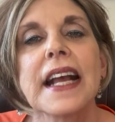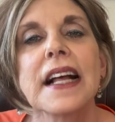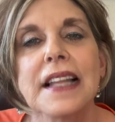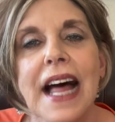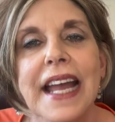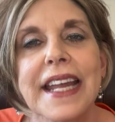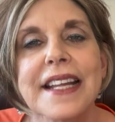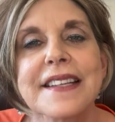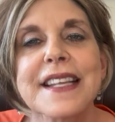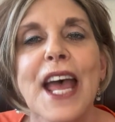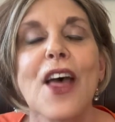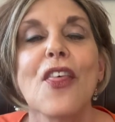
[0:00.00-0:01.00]

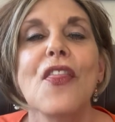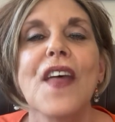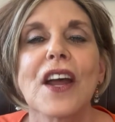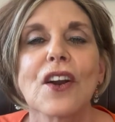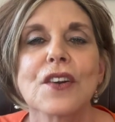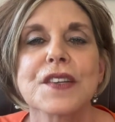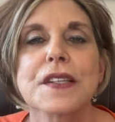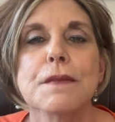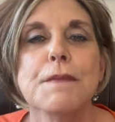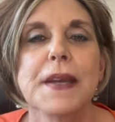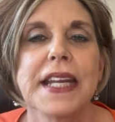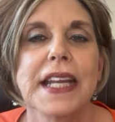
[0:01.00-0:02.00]
clients that are
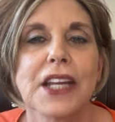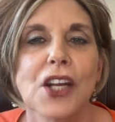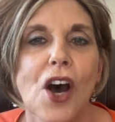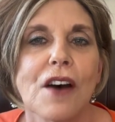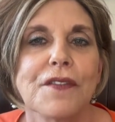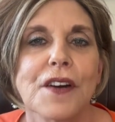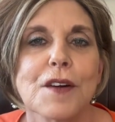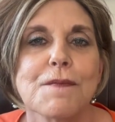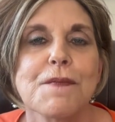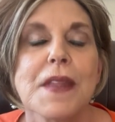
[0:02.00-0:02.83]
submitting an offer.